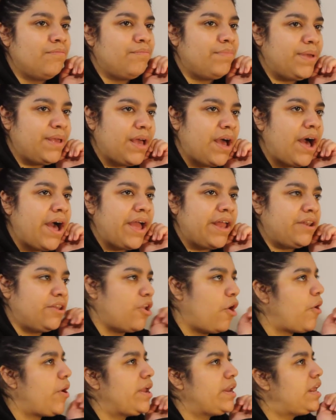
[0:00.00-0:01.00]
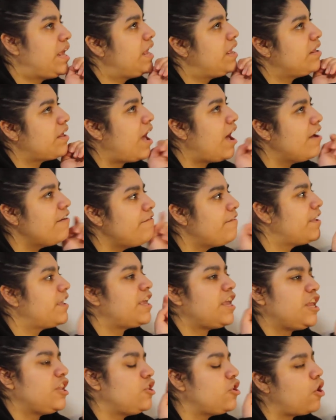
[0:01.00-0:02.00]
BI, knowing he, I think
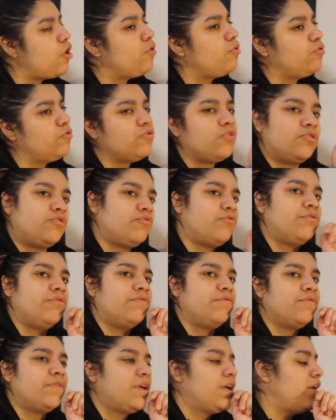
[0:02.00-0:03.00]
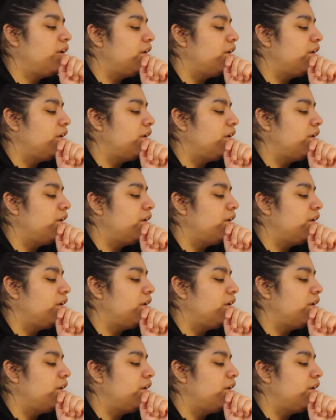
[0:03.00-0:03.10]
he knows the truth.